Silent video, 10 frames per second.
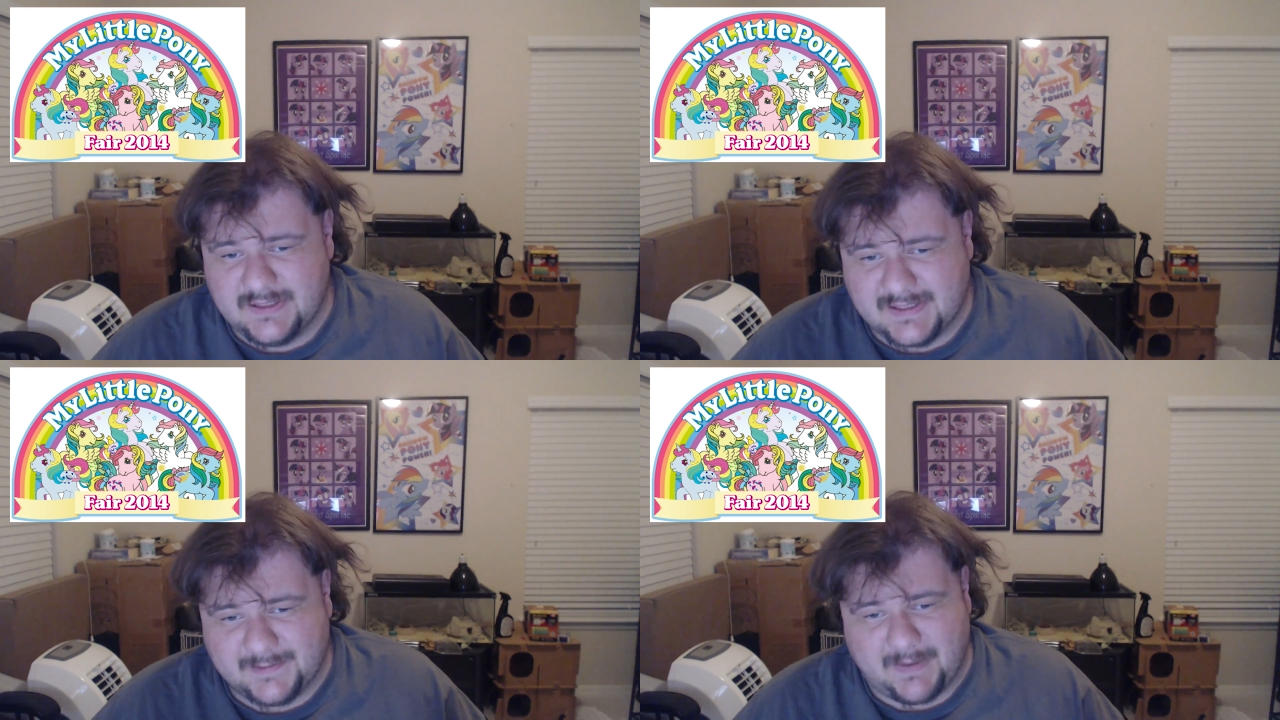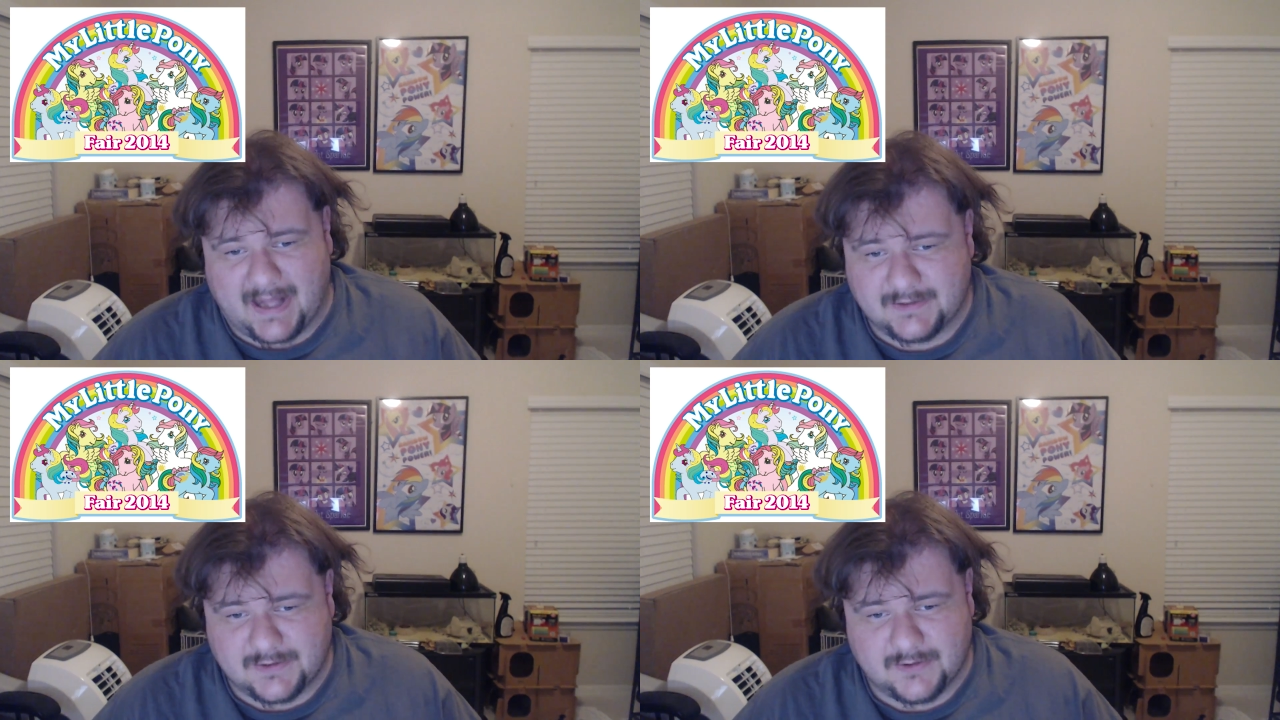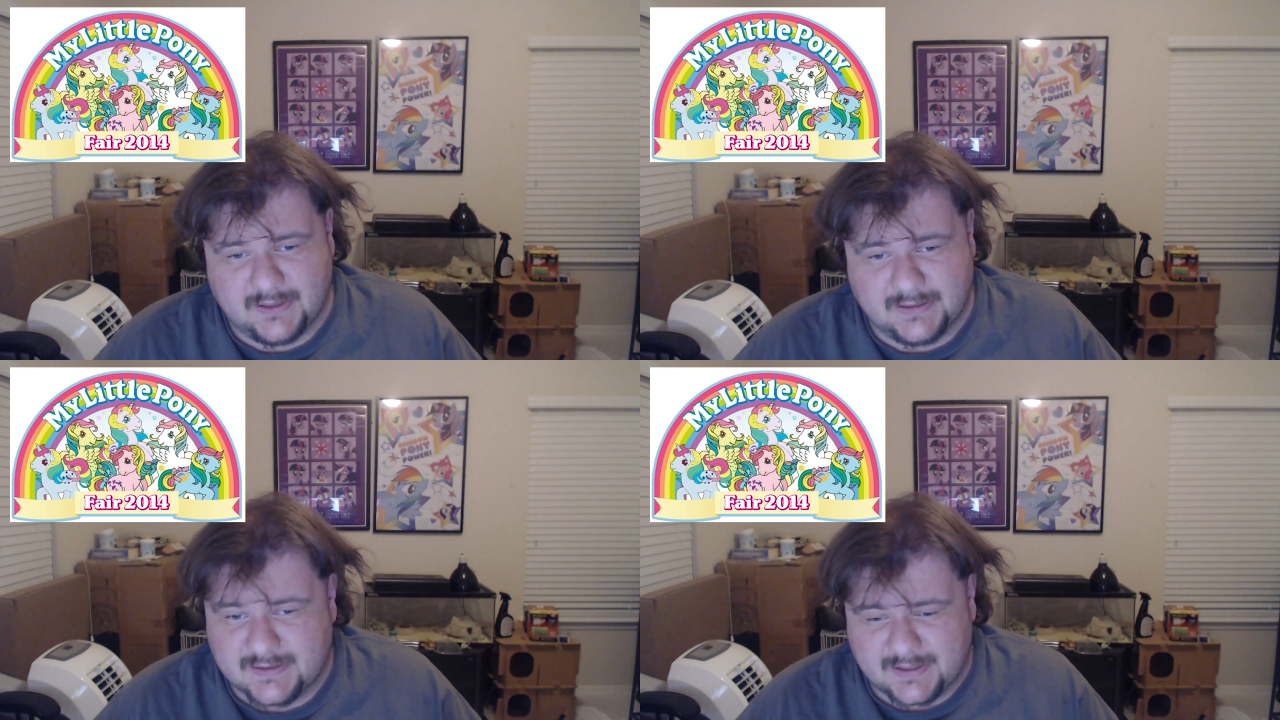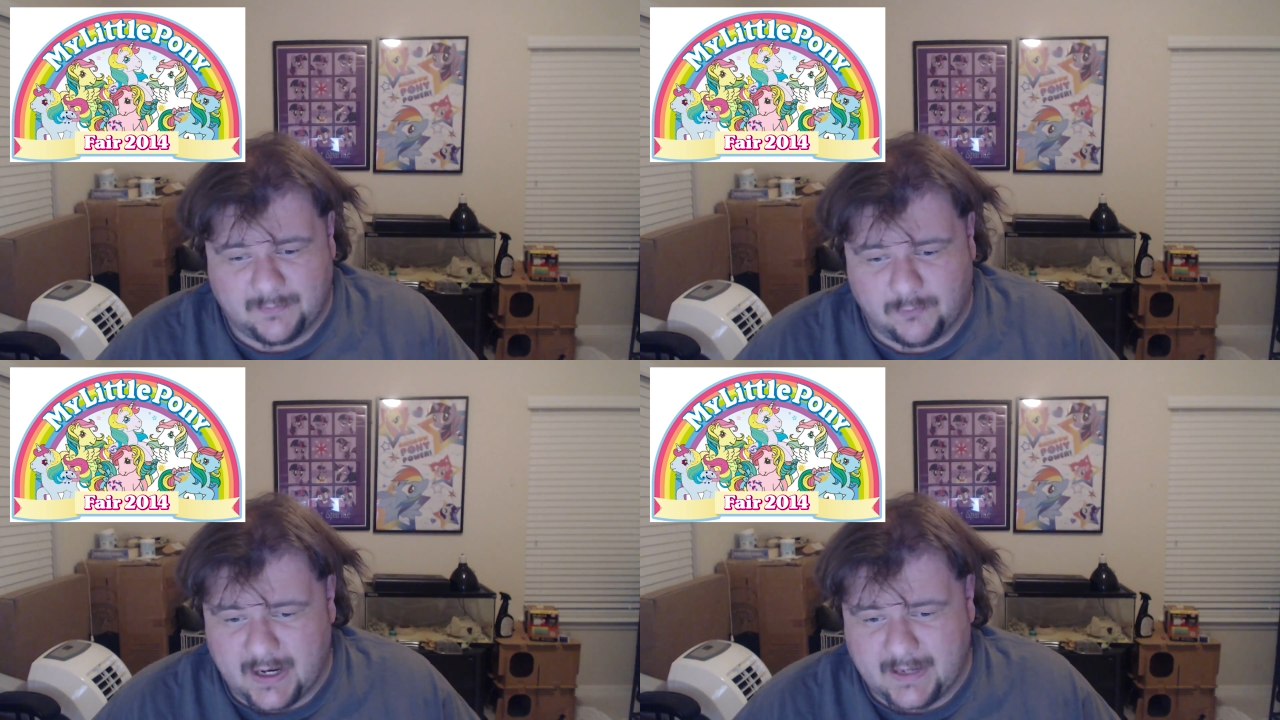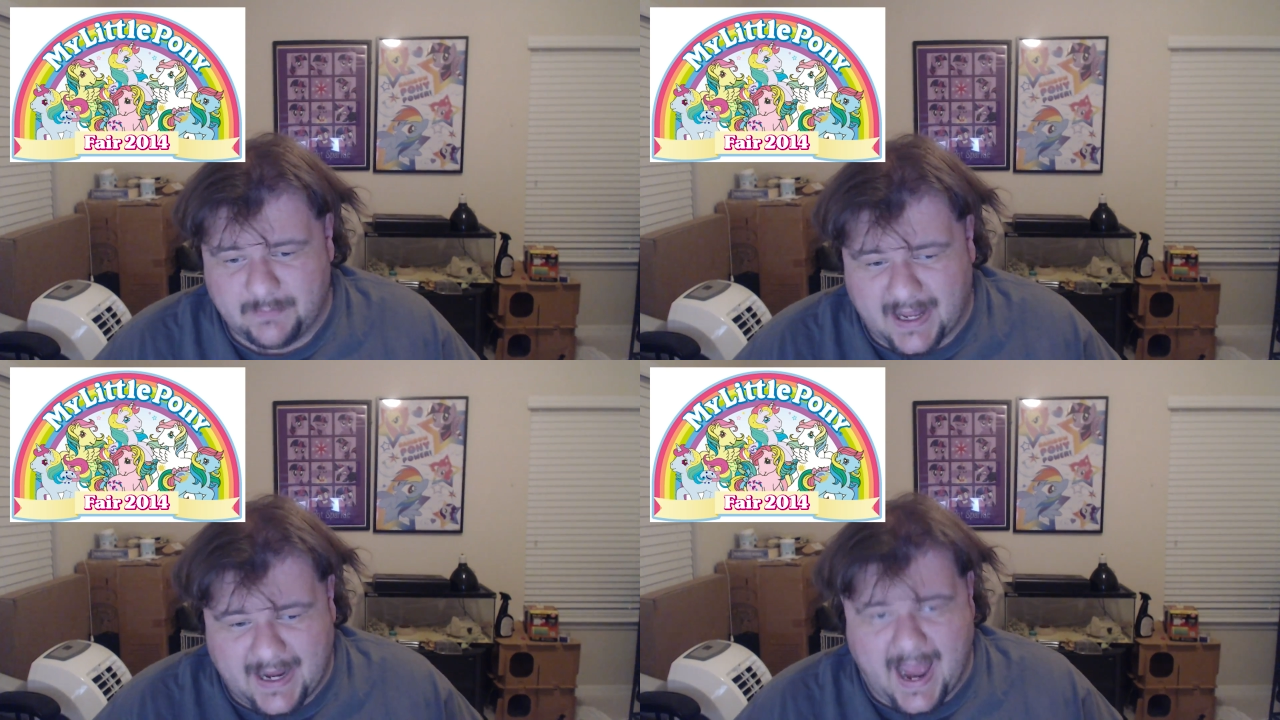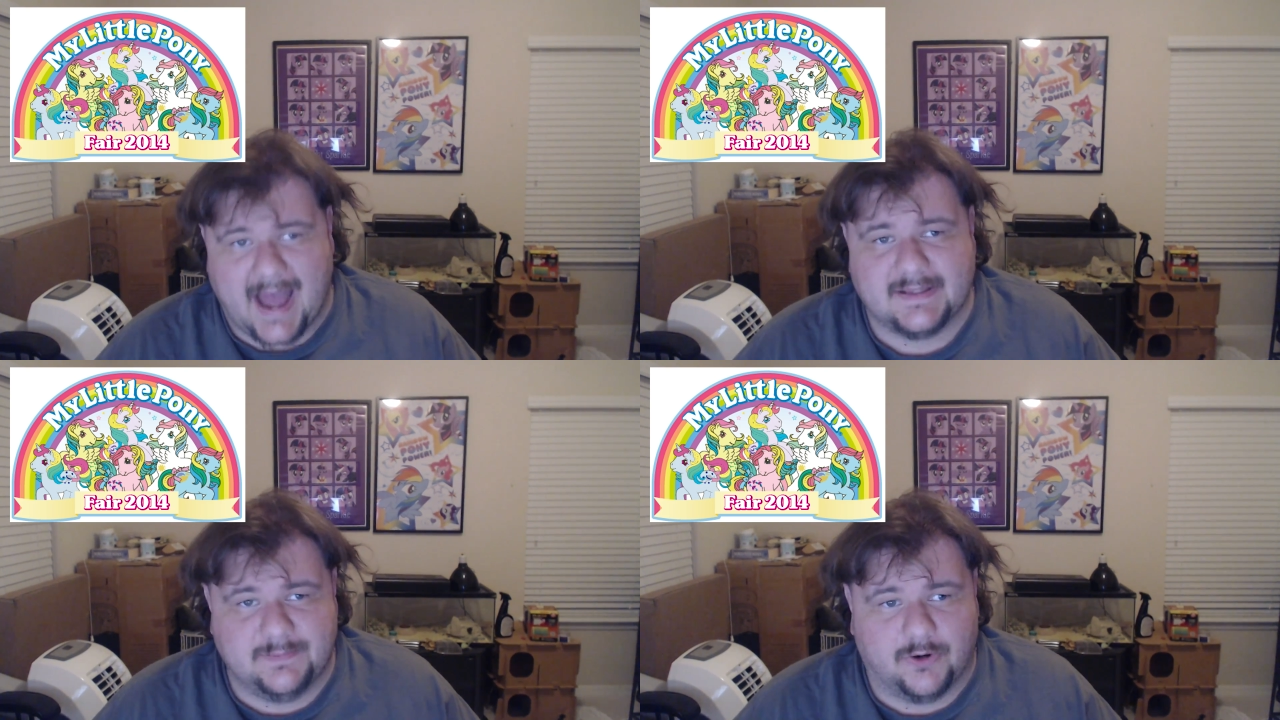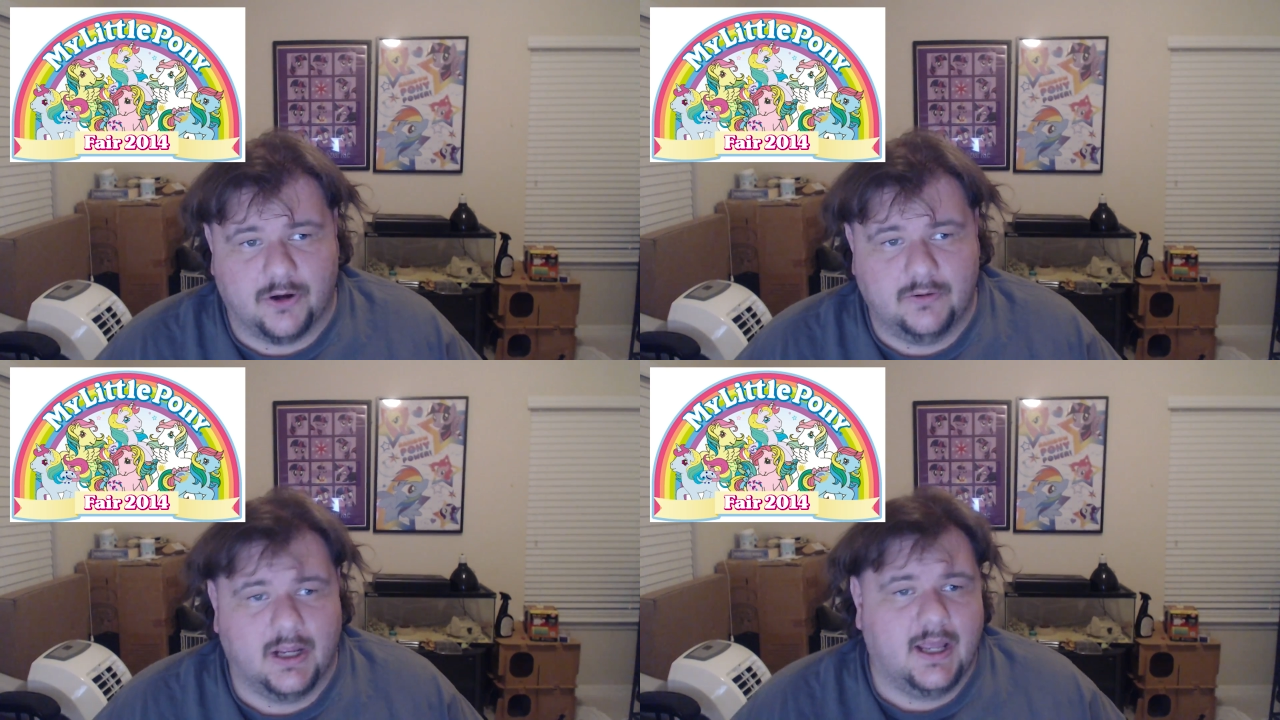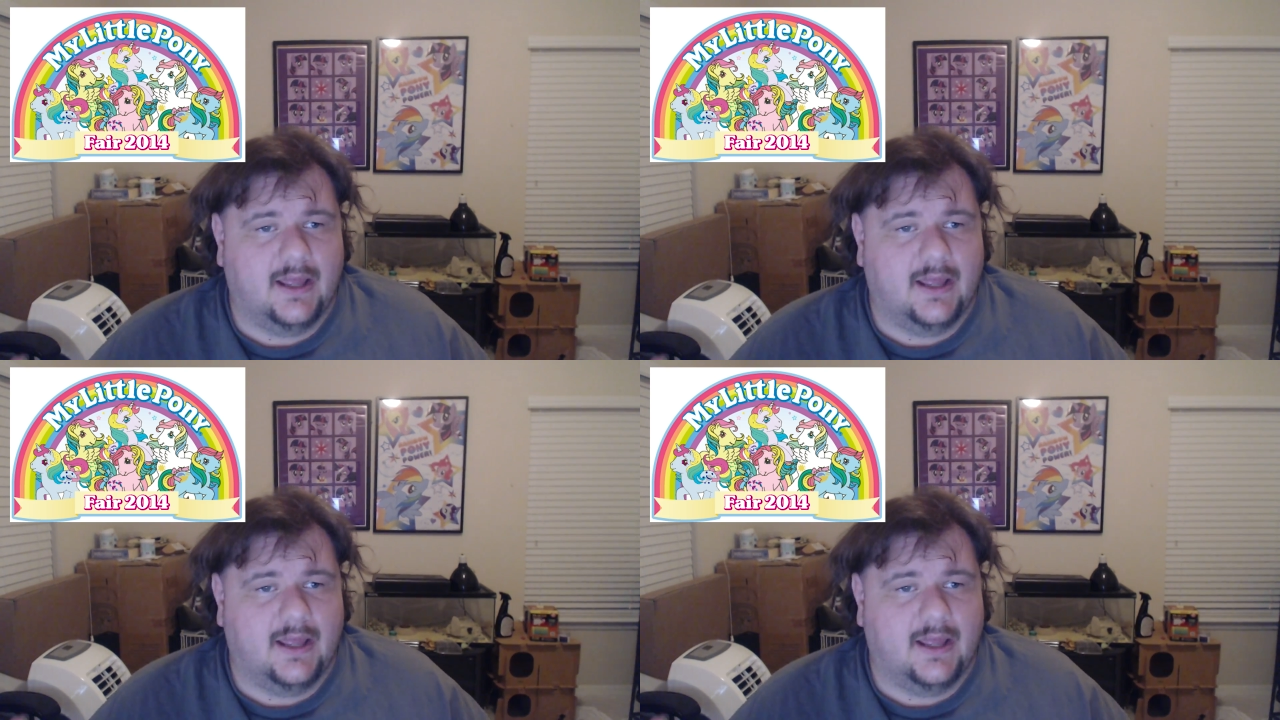sponsored in some way by Hasbro.